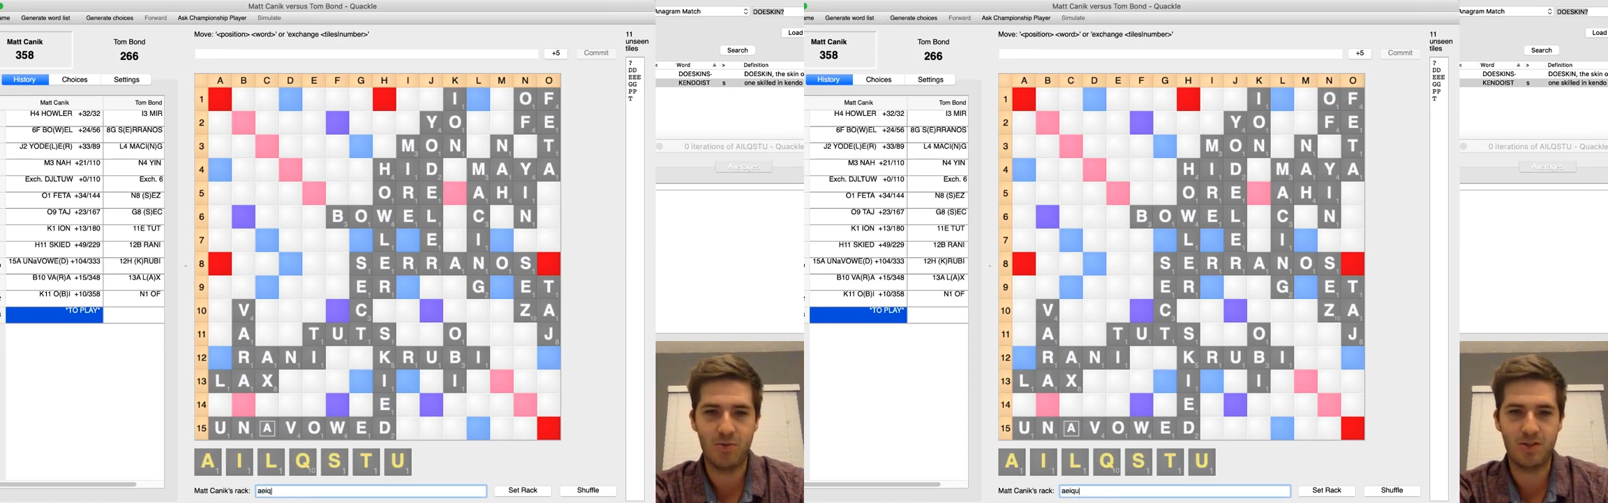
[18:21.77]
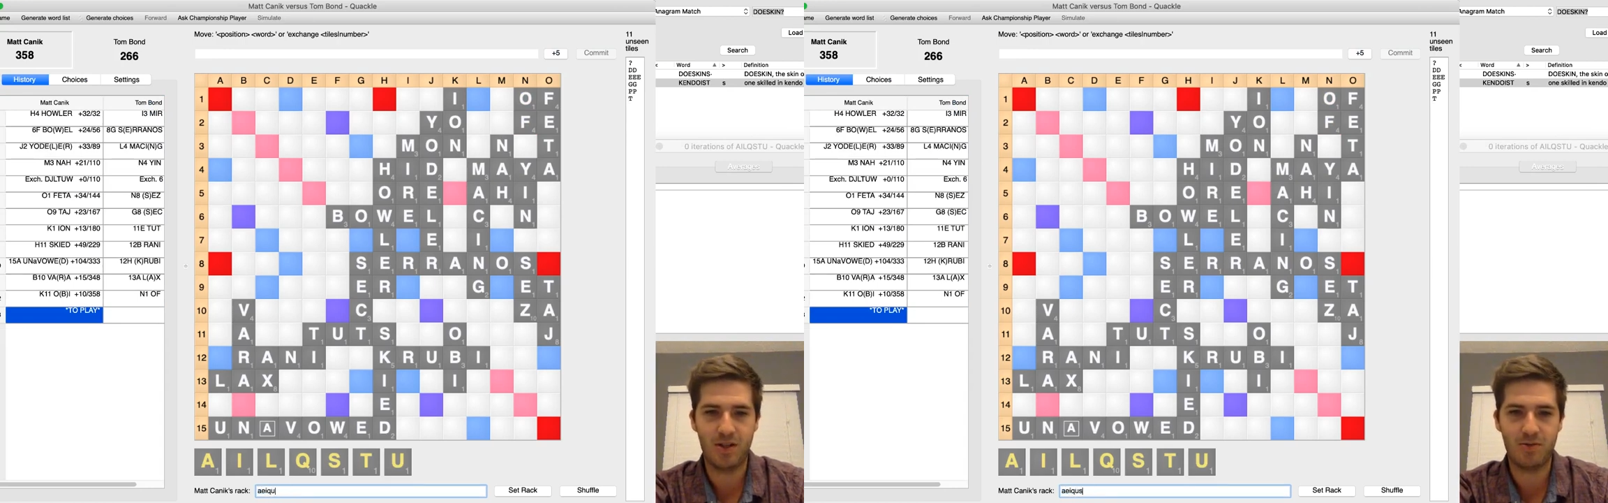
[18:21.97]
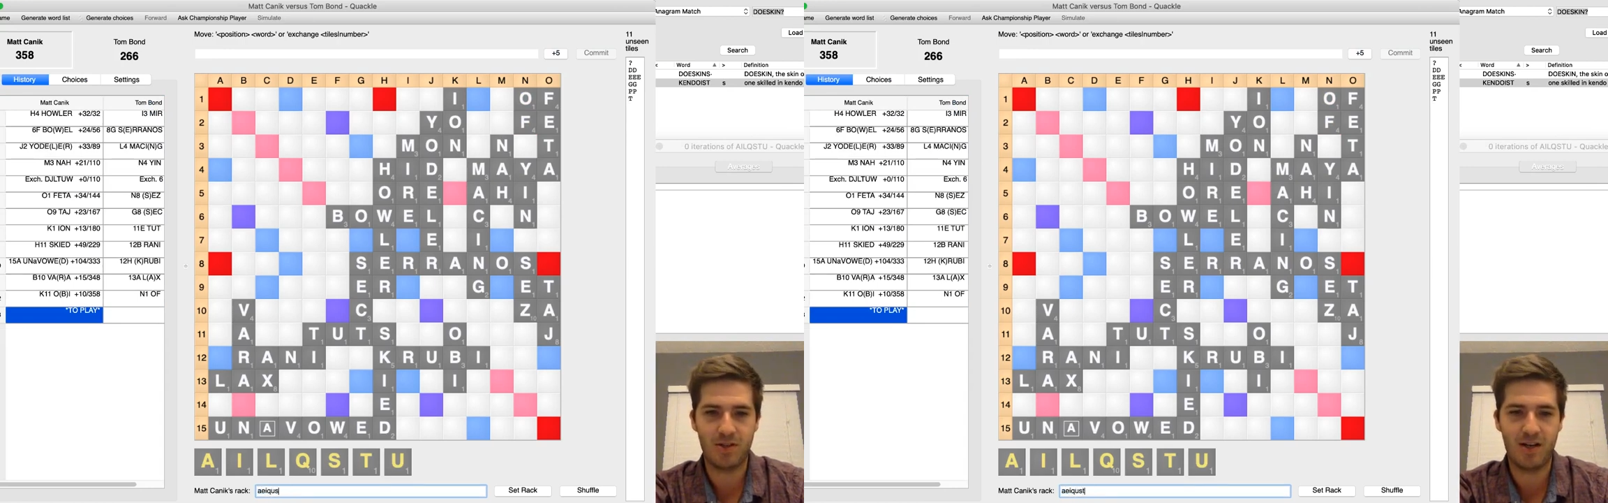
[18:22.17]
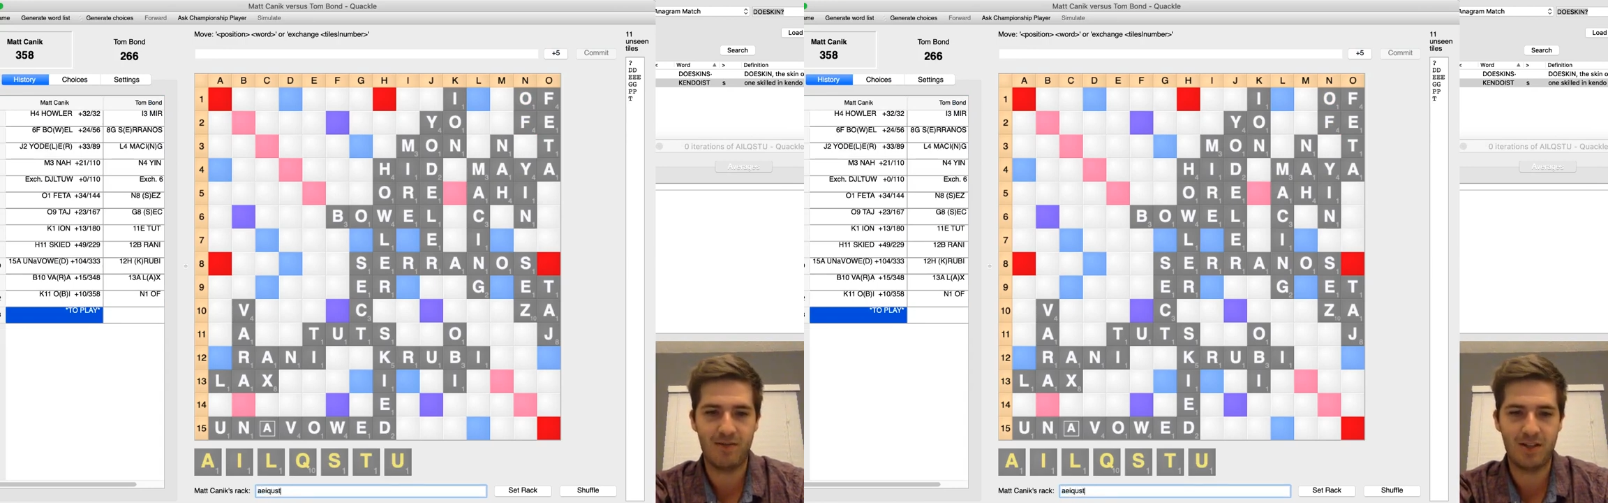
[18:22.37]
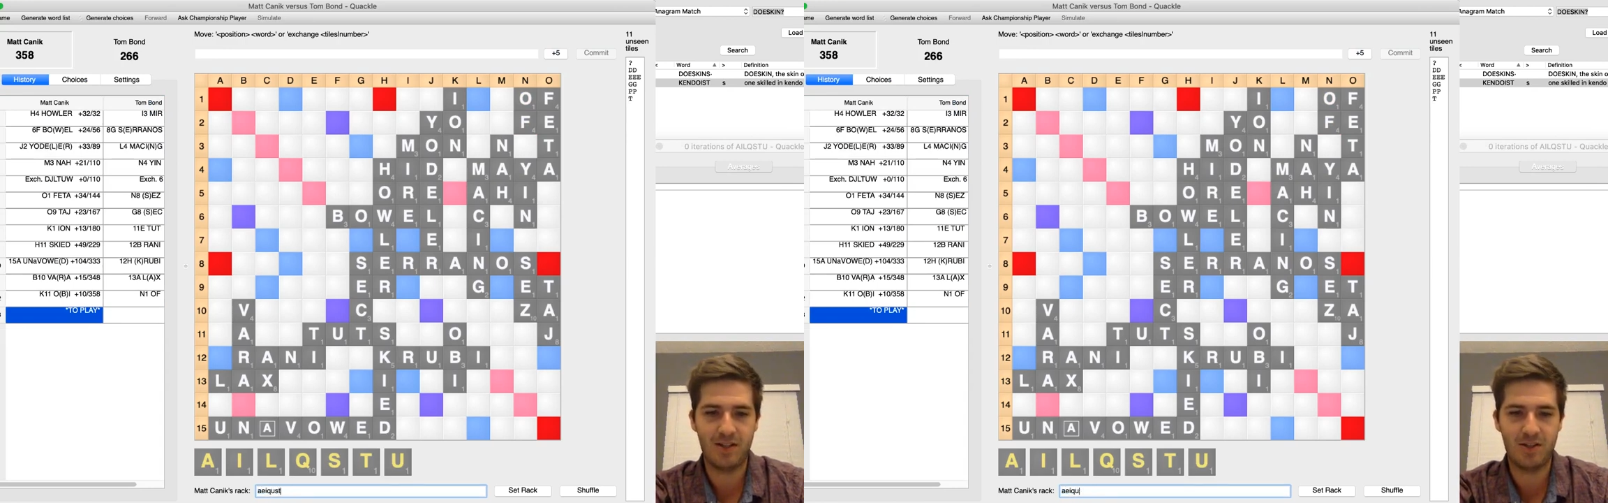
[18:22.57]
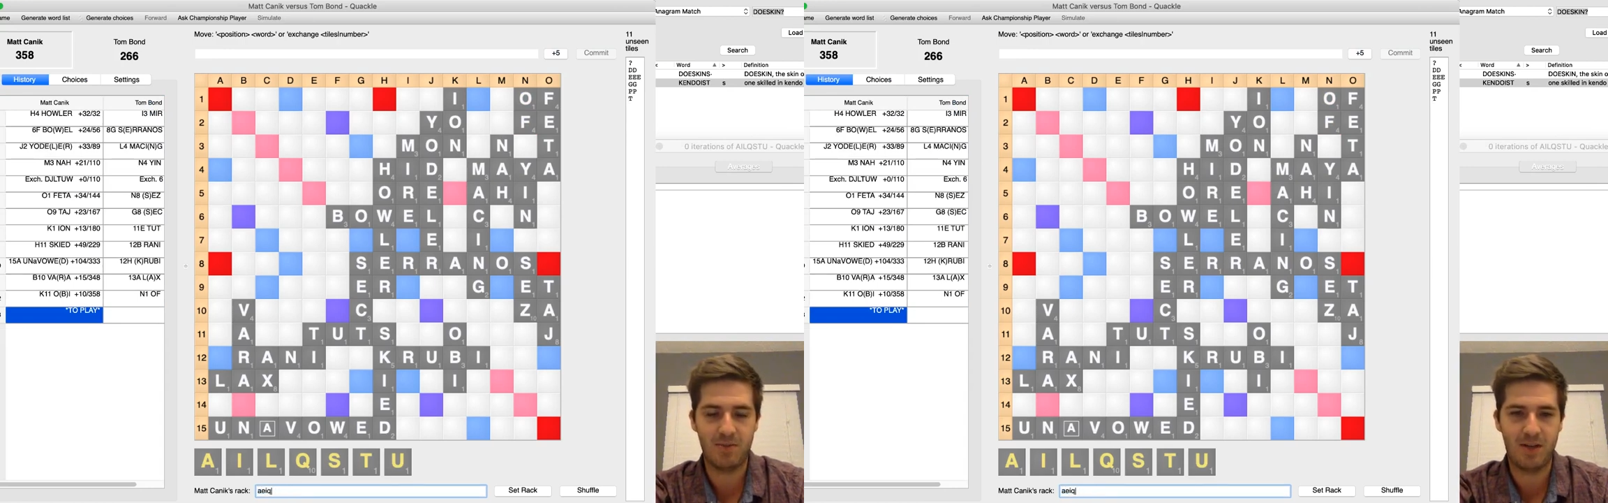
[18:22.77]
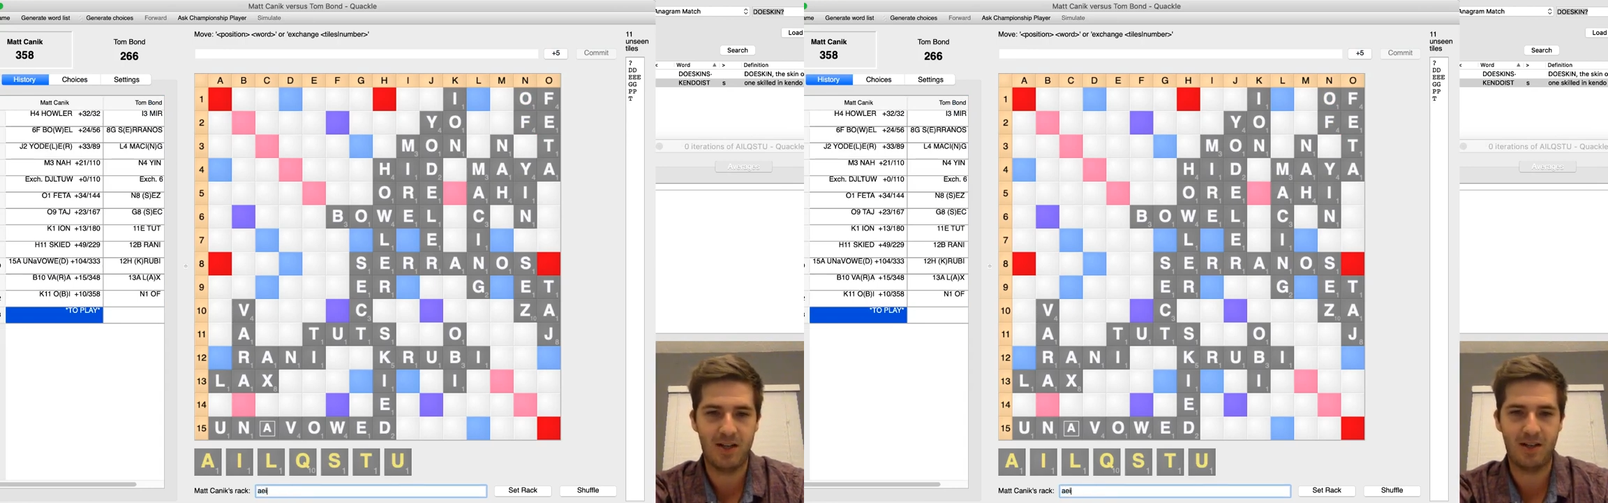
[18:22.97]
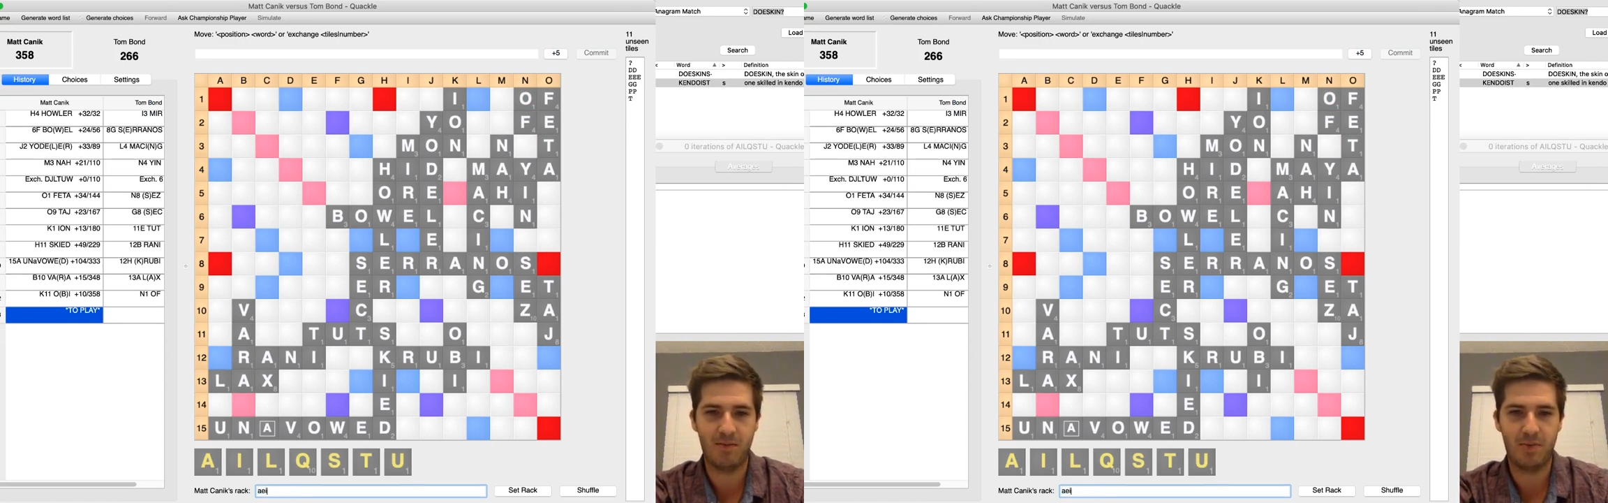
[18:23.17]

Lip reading: which I was kind of anticipating,